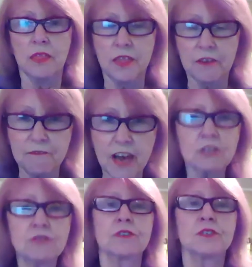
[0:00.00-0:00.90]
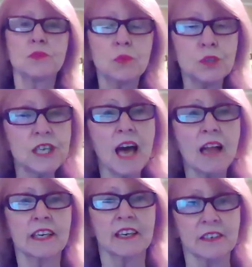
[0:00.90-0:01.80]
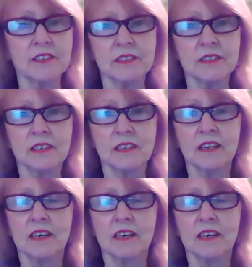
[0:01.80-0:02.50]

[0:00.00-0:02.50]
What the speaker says: the veterans were telling us